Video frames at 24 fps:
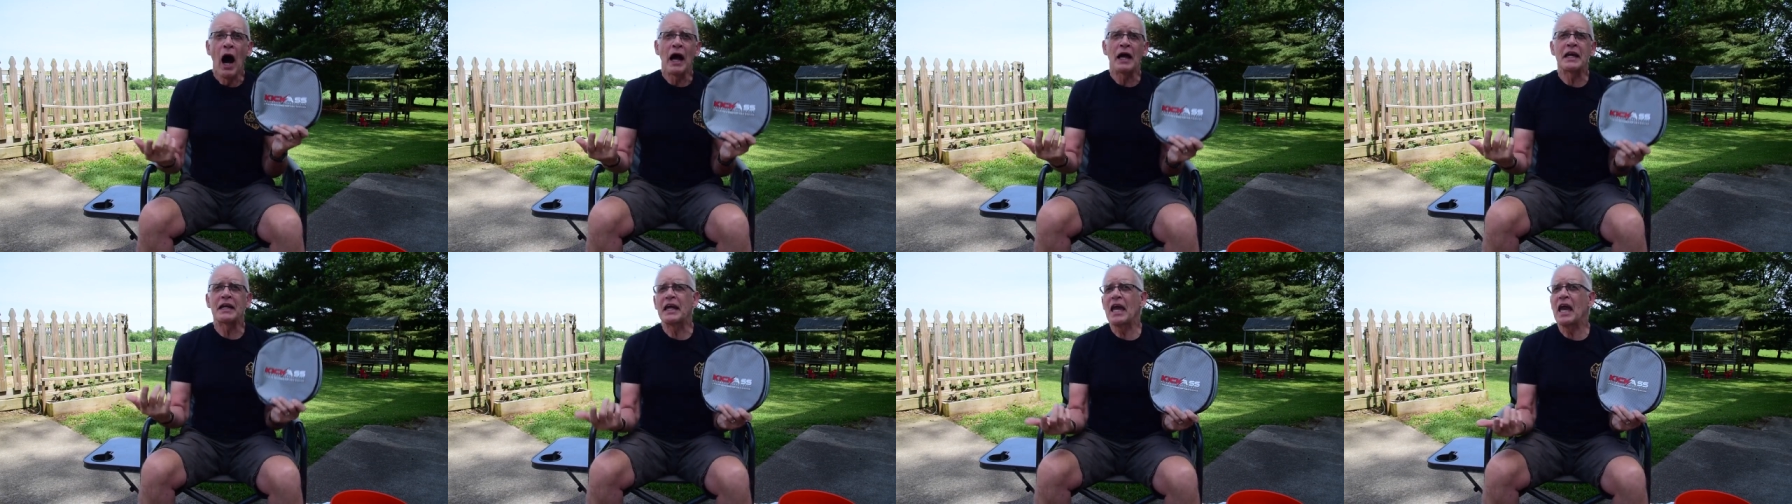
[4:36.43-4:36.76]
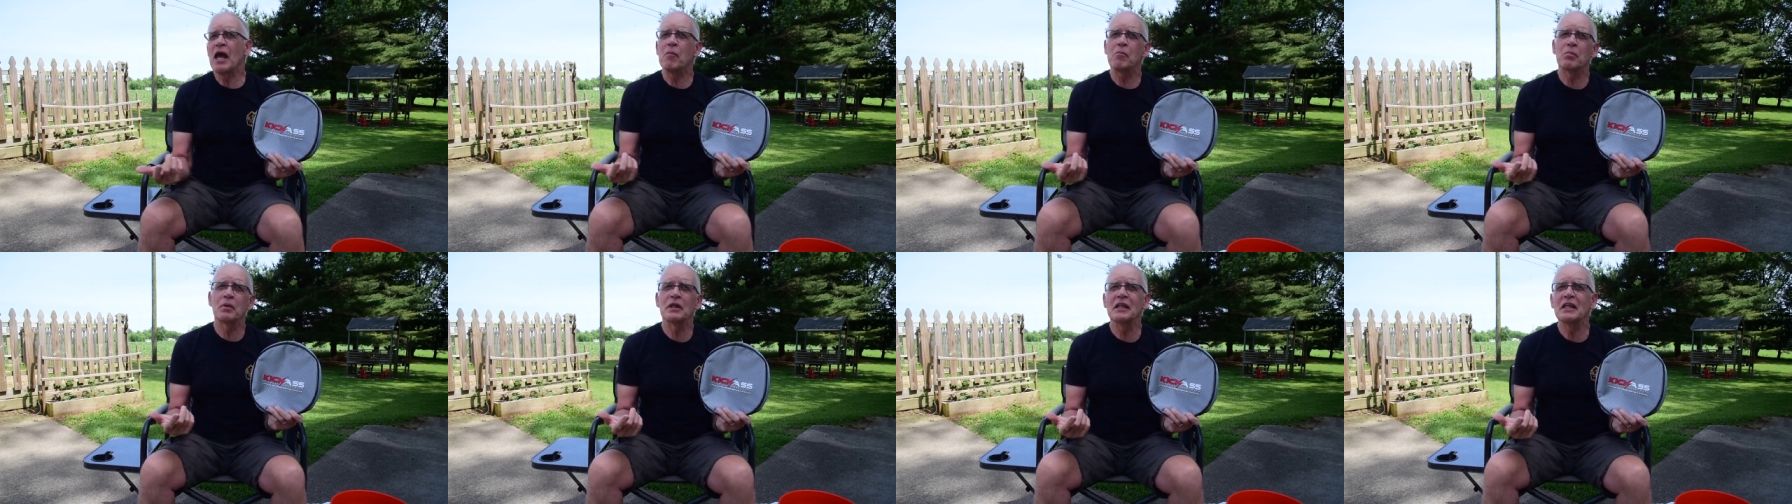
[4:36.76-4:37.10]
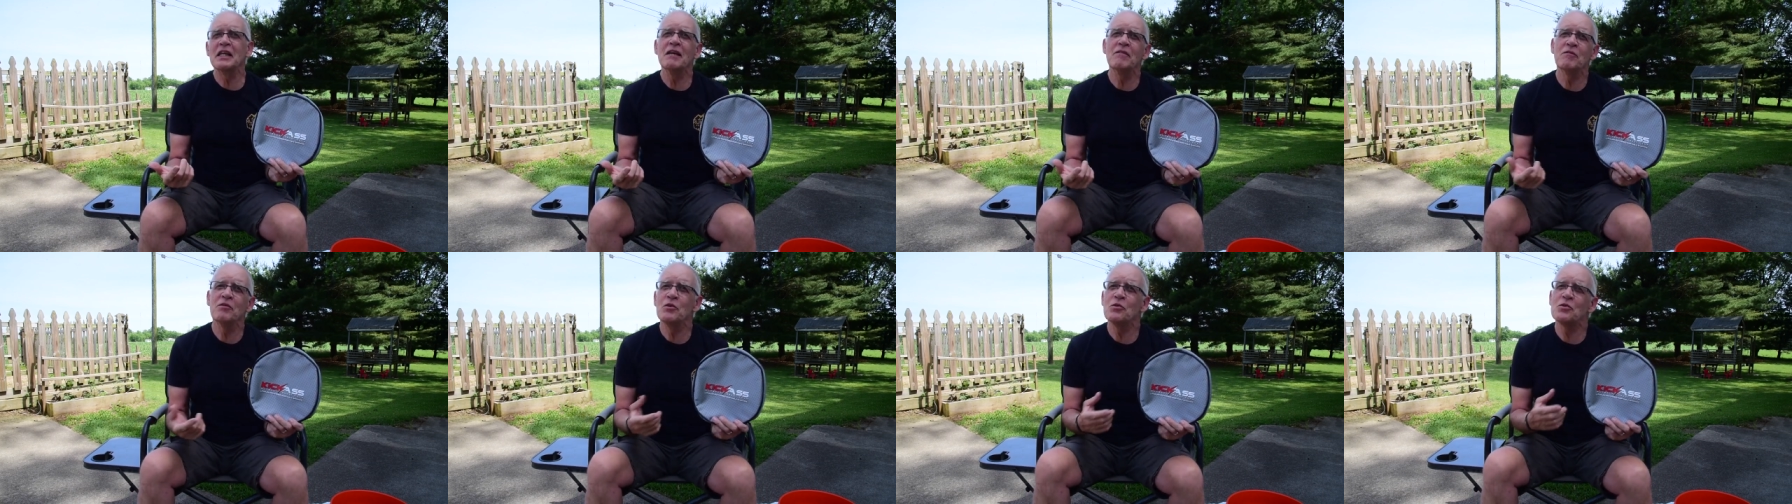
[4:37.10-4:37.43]
I can't
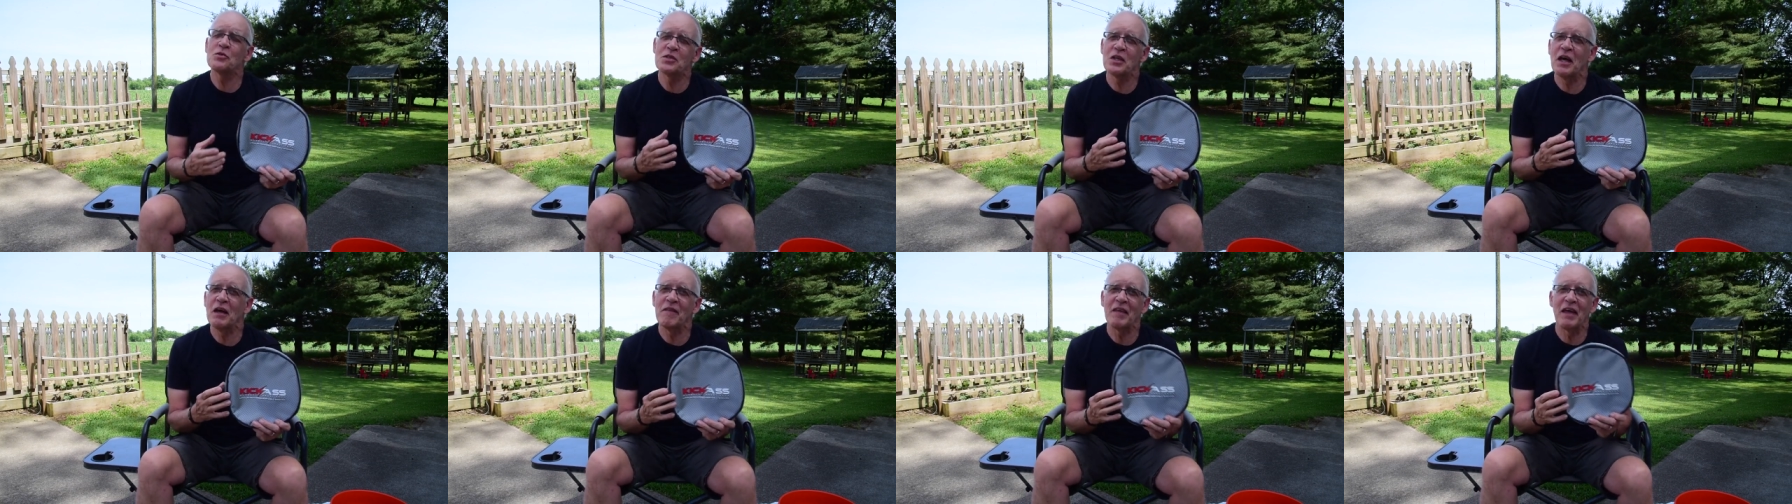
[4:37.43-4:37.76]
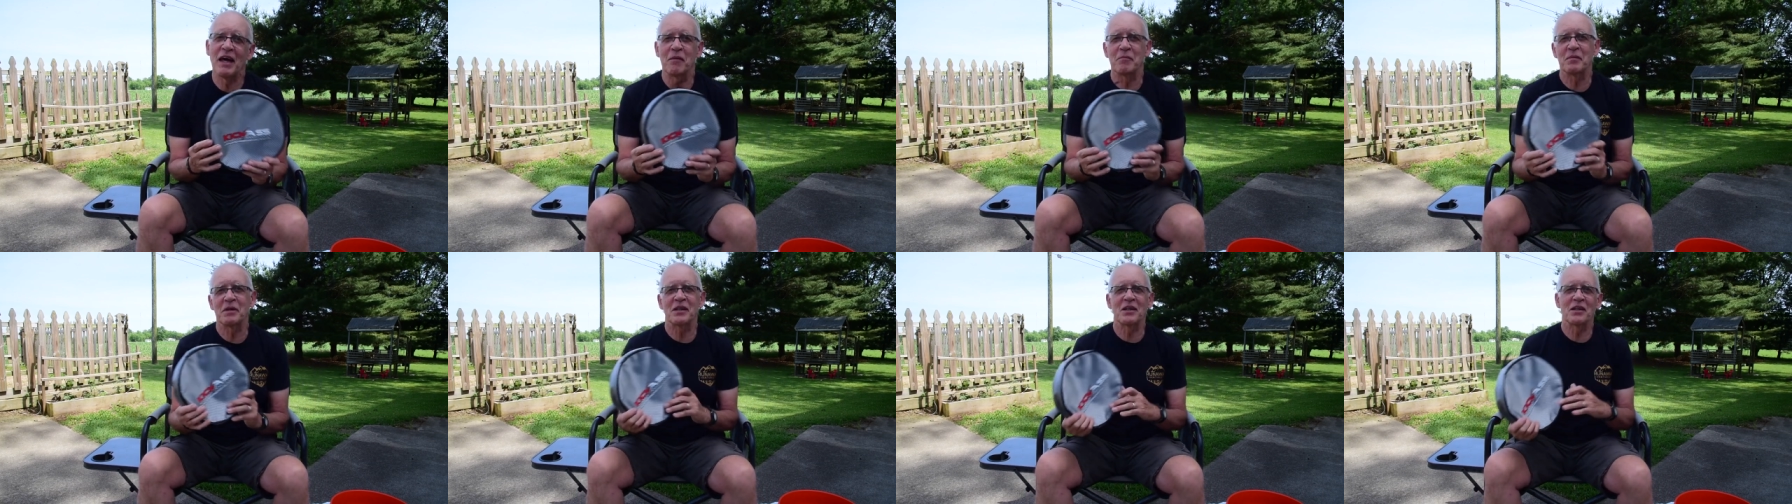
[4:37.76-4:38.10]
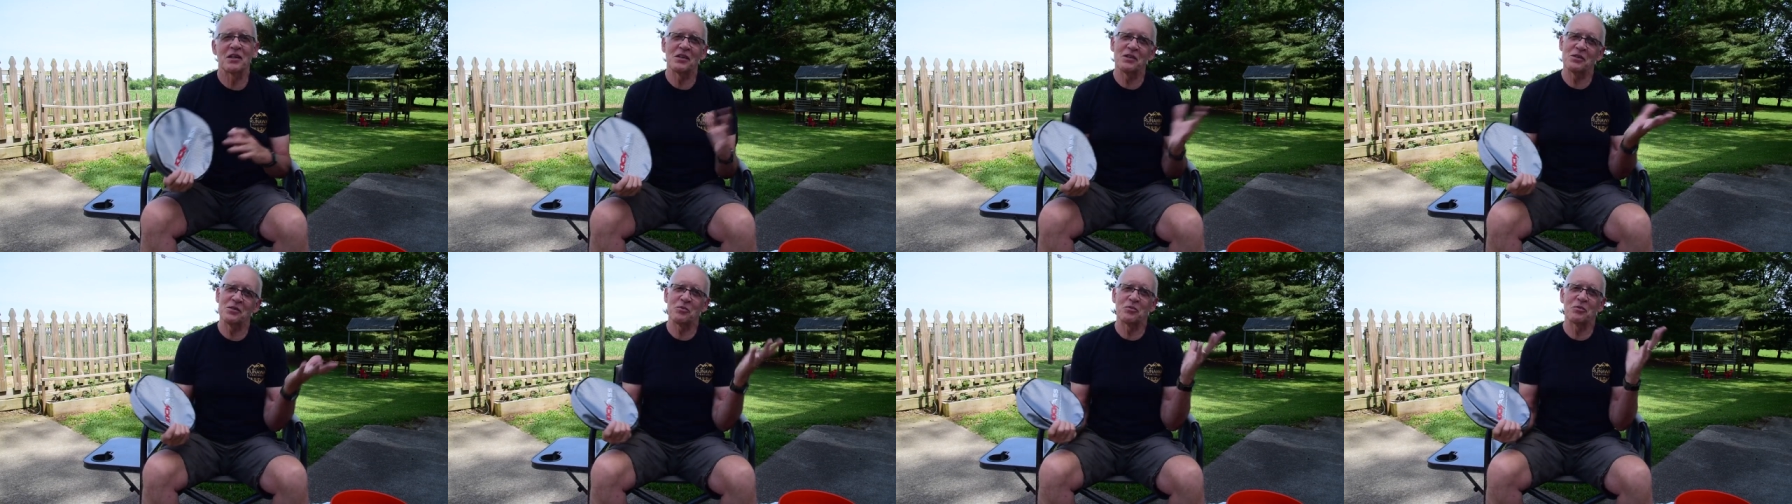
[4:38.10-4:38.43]
believe you said that,
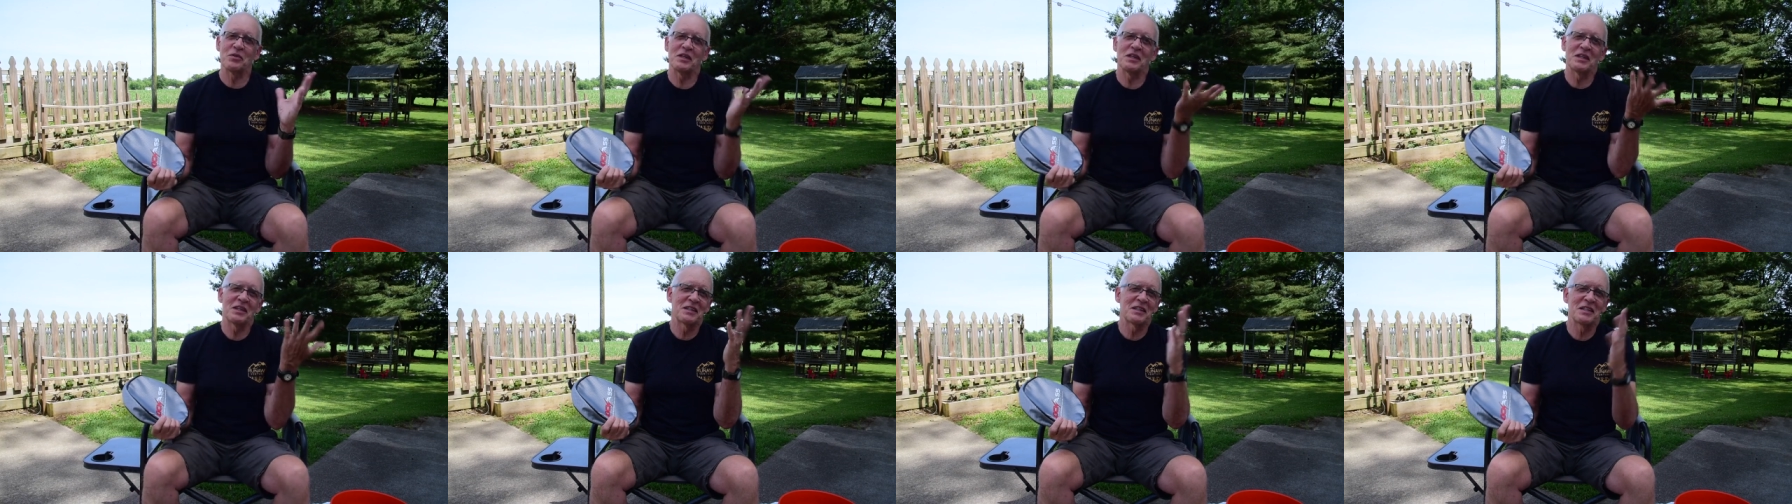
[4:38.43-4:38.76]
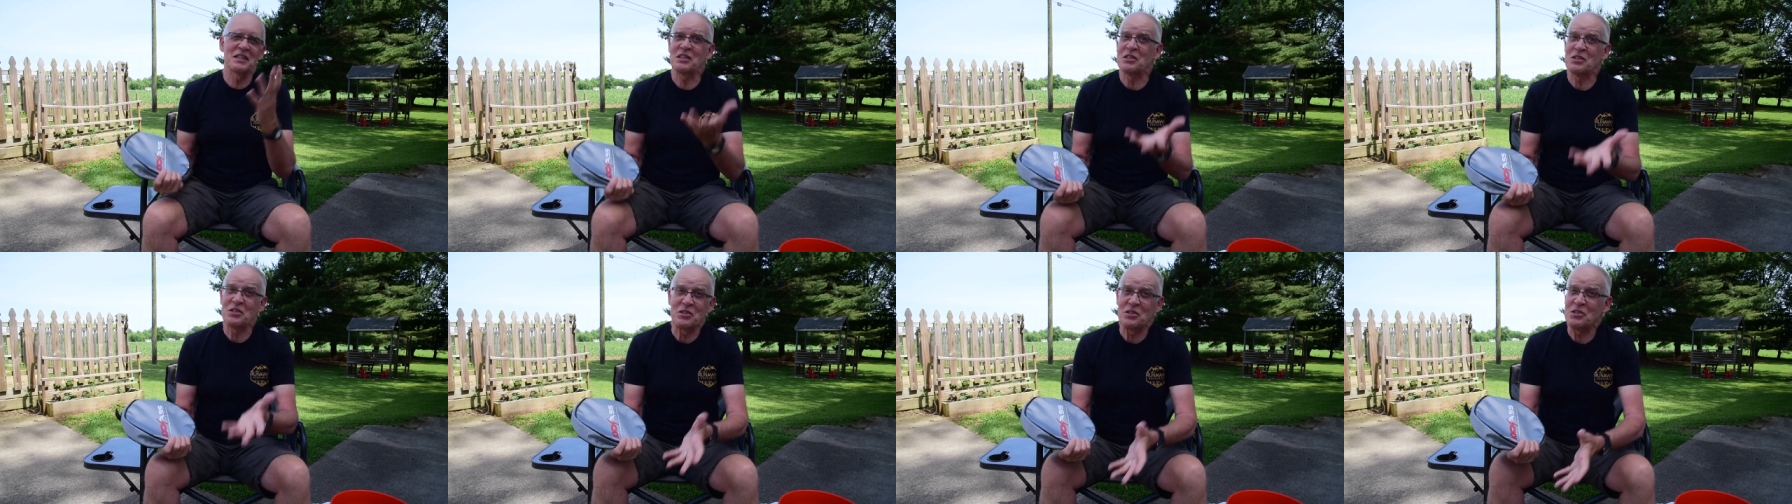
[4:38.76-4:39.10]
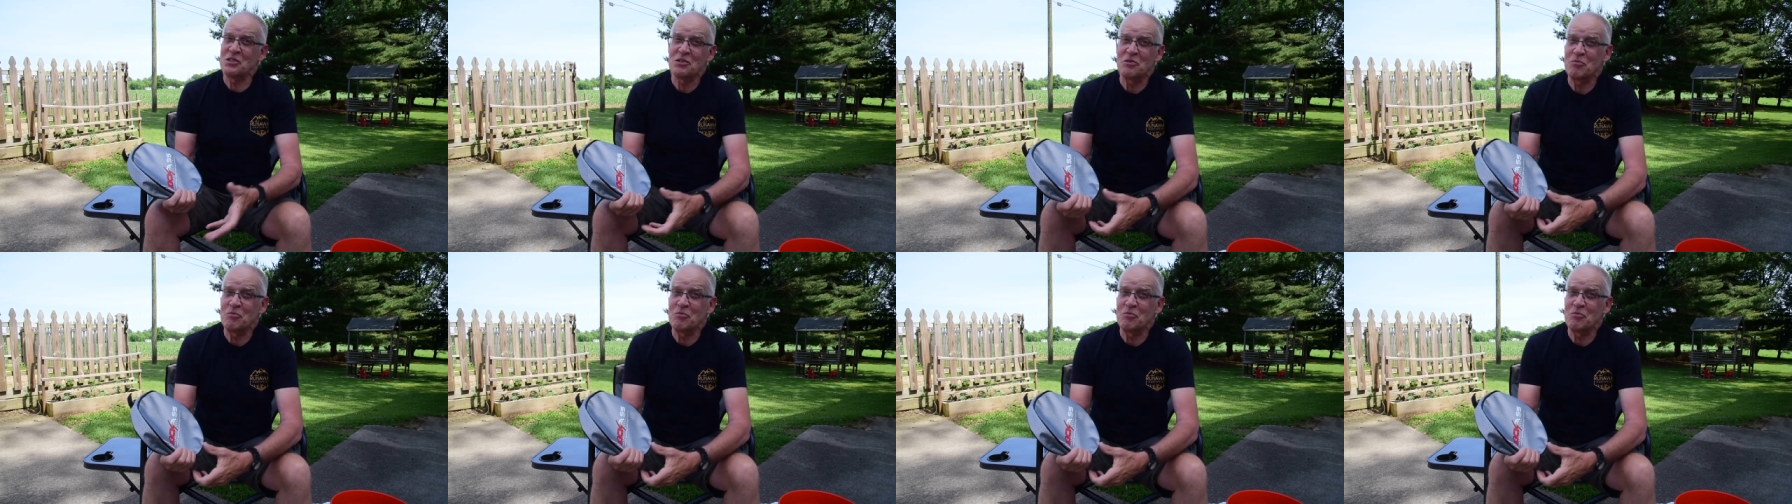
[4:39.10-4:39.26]
because we didn't